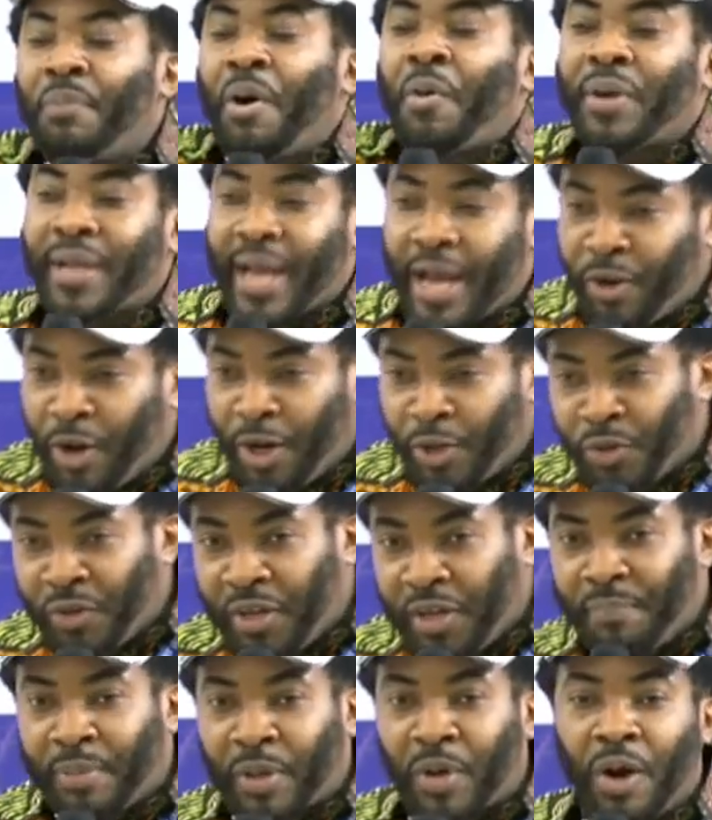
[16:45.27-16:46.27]
but we cannot do
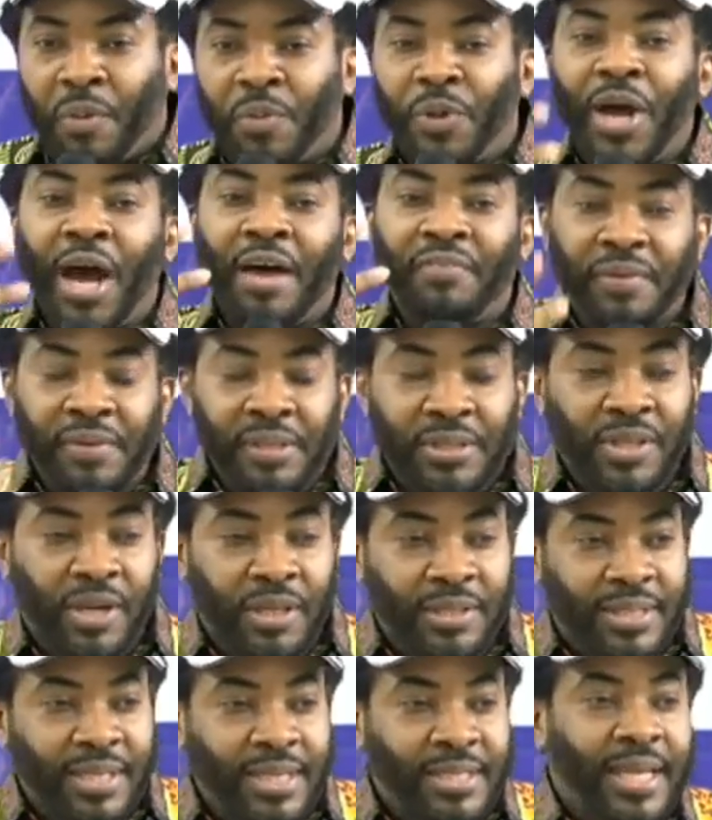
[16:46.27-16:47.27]
it because we don't have the
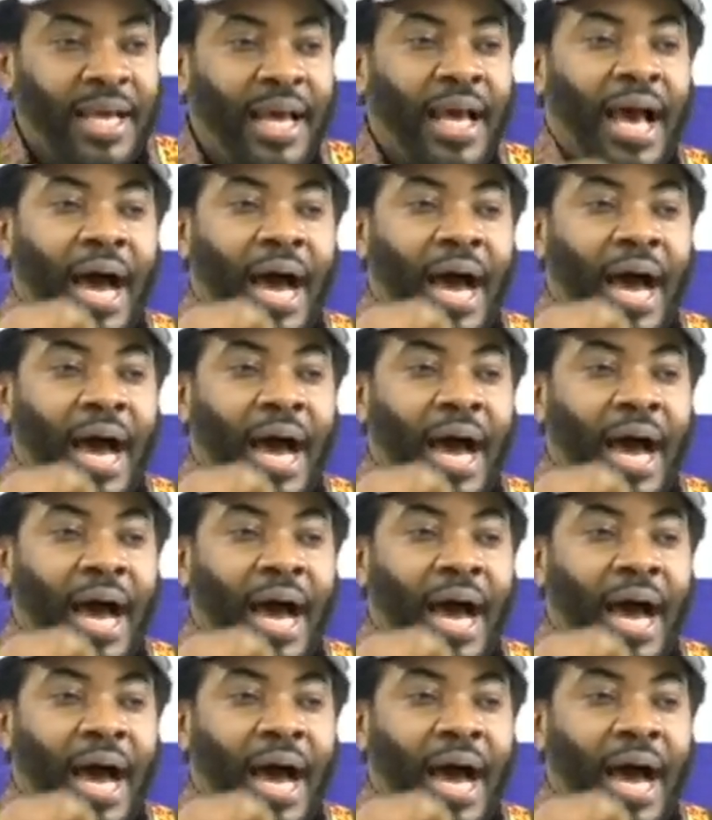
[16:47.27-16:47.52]
resources